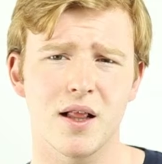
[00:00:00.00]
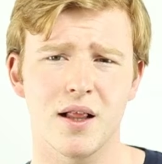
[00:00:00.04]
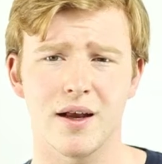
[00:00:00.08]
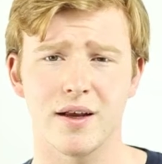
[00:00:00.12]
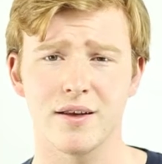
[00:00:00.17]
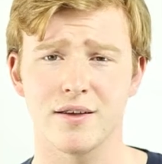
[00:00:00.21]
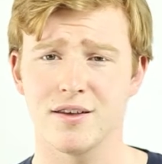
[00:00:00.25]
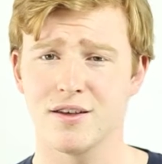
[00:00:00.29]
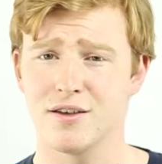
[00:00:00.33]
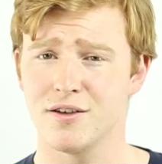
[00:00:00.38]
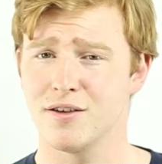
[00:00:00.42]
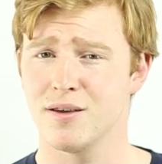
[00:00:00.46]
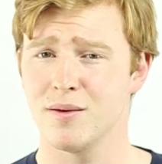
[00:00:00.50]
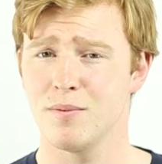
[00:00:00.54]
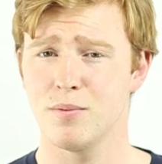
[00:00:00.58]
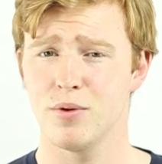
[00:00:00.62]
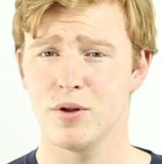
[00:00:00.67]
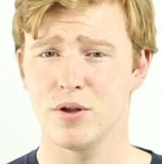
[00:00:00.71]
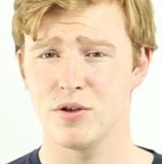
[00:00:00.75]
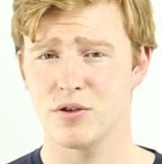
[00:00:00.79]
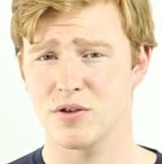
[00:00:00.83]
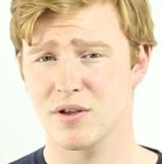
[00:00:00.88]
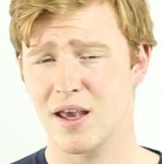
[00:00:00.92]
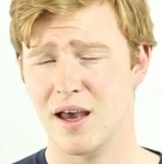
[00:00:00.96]
clients you
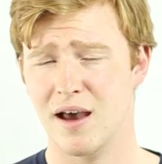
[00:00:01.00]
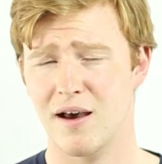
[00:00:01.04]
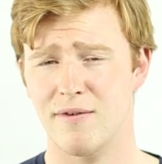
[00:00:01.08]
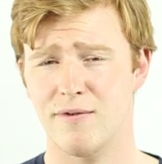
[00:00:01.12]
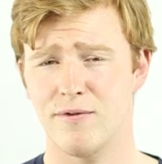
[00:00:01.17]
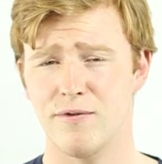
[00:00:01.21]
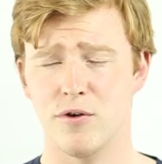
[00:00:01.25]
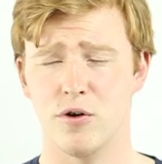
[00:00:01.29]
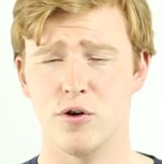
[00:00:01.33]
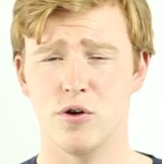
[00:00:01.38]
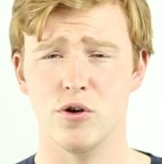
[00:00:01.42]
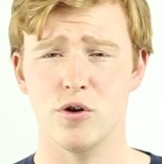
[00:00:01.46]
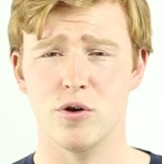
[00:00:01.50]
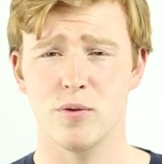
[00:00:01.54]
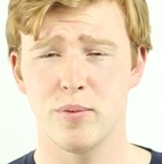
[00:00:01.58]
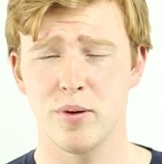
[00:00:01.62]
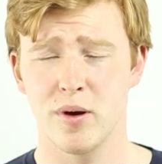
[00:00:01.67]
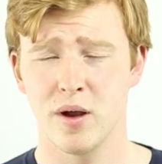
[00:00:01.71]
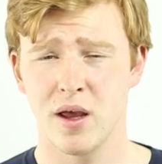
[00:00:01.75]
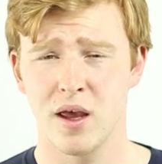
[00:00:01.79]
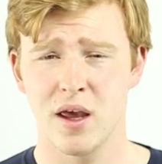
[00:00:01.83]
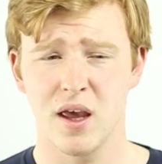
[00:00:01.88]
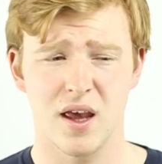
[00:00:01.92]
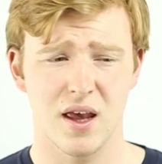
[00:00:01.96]
simply just can't phone up
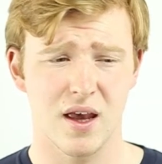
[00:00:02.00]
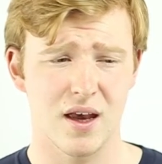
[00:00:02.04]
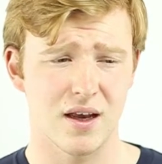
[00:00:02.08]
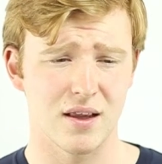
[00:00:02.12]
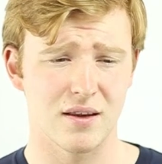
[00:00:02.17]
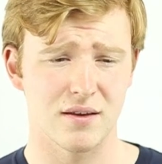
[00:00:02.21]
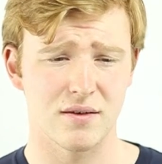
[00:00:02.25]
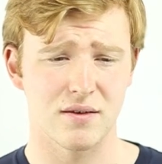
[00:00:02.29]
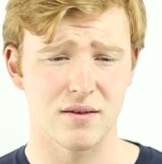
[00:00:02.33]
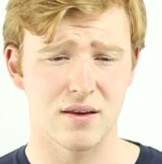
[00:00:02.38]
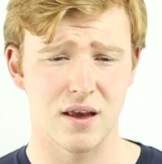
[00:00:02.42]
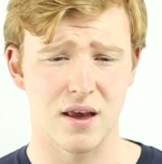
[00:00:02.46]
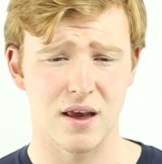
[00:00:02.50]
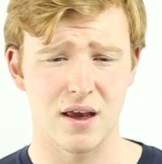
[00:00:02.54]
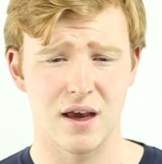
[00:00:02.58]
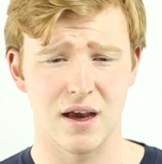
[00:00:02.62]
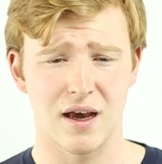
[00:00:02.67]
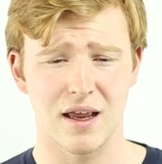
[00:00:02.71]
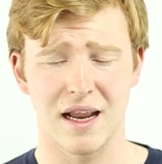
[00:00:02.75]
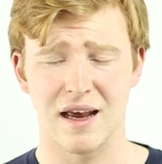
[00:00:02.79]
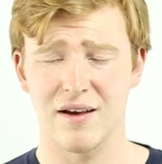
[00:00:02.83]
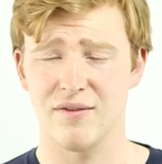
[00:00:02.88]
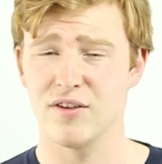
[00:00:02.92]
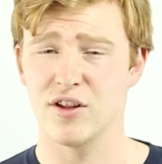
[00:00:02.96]
and say
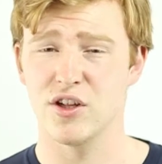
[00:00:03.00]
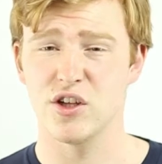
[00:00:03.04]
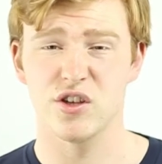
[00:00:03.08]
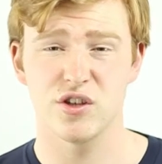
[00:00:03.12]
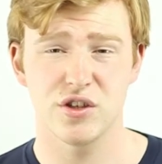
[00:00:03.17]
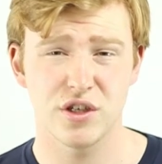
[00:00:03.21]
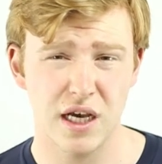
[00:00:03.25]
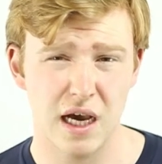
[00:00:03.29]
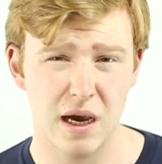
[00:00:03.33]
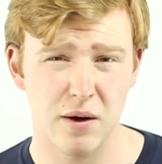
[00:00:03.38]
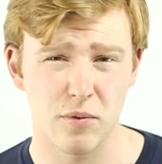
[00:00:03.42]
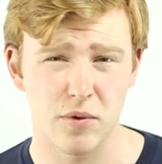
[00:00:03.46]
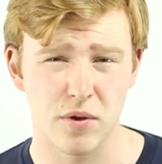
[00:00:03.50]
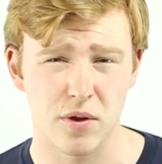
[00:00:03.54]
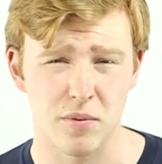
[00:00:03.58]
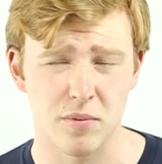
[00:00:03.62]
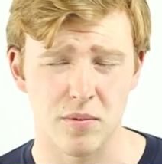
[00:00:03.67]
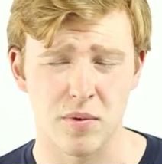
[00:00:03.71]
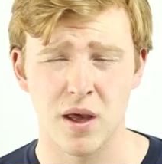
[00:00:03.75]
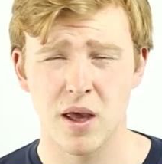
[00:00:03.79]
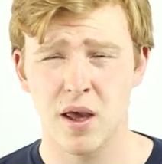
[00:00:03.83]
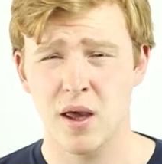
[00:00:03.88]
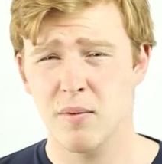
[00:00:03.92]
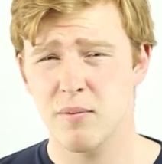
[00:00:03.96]
and have a little chat with them
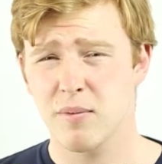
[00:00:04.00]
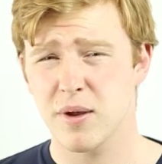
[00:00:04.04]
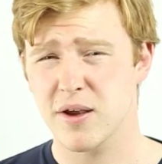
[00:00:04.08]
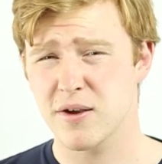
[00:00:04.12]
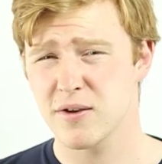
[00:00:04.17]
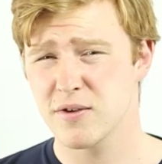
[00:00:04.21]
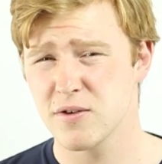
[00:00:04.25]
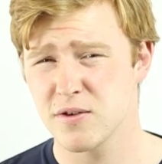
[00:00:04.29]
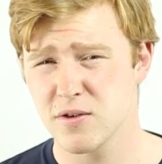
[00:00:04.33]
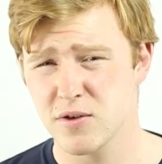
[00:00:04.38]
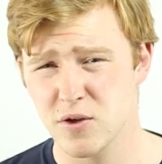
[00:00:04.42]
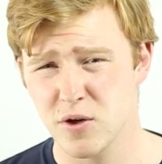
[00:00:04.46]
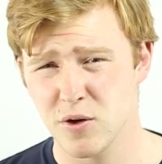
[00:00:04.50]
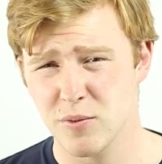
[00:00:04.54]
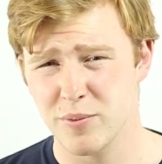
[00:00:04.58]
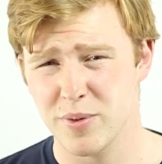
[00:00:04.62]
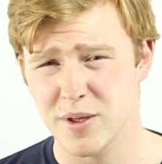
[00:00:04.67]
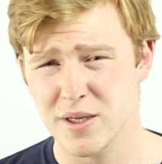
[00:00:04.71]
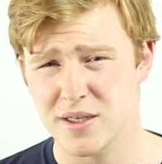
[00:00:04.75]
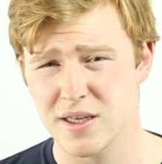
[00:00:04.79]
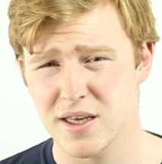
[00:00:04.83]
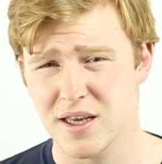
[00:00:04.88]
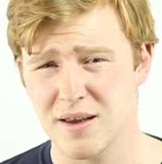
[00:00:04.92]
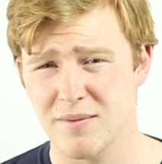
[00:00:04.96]
because they're so
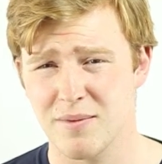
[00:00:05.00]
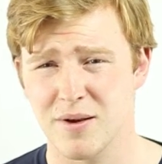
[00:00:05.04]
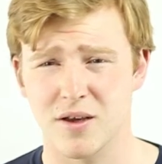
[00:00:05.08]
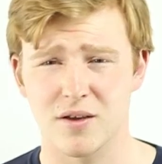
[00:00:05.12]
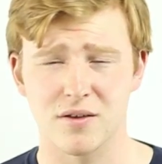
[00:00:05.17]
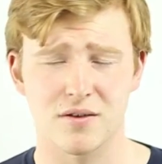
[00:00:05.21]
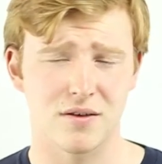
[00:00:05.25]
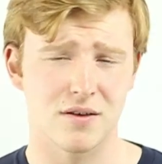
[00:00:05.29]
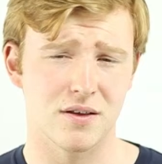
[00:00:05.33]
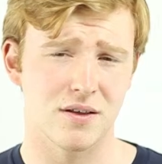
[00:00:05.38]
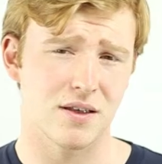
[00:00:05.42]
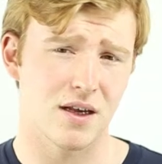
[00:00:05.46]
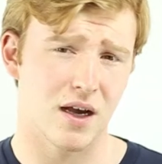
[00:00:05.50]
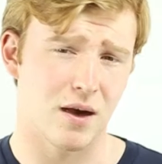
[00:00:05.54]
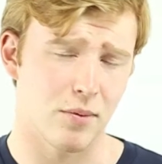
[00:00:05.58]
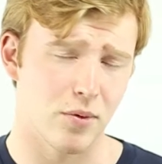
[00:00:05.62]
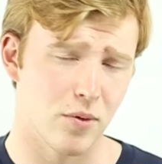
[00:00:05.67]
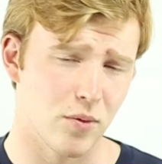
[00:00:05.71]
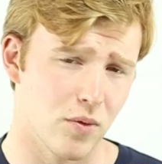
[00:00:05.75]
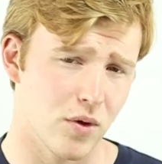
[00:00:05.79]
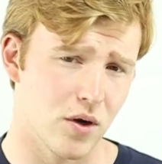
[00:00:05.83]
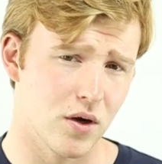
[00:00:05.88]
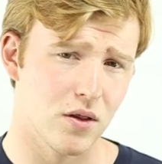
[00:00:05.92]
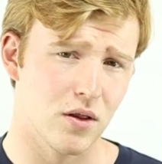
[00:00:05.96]
busy, because of the type
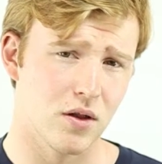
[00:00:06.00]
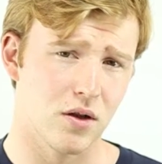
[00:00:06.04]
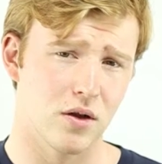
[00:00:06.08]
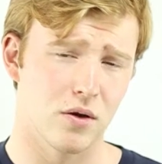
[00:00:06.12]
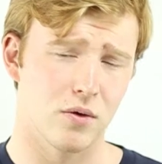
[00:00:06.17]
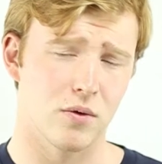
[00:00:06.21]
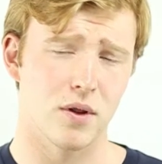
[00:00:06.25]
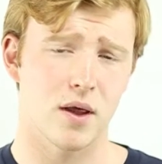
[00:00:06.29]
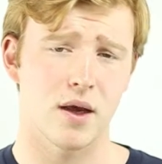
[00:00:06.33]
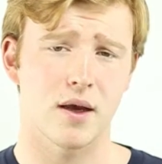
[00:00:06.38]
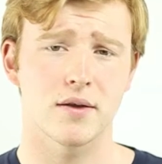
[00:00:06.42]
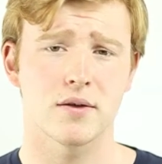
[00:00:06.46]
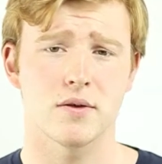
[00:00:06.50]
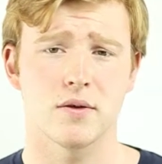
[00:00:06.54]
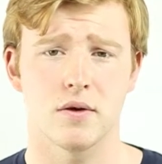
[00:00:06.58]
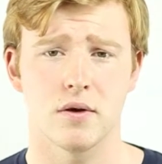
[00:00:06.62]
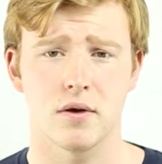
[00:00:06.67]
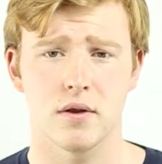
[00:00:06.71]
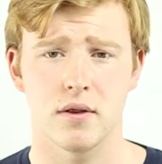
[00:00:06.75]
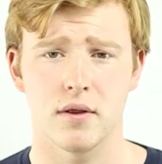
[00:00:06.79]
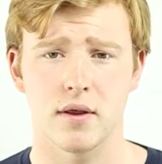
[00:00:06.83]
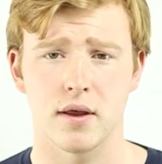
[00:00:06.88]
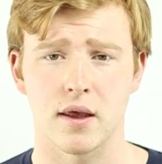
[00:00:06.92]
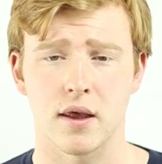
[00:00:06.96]
of work they do, that
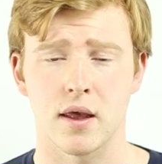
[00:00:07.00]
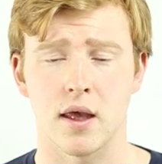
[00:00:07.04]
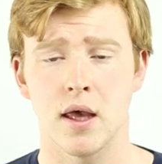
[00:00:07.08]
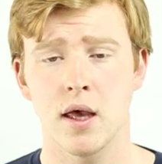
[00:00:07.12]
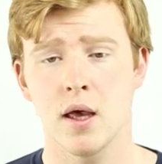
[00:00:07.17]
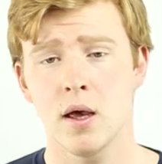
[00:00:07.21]
sort of thing.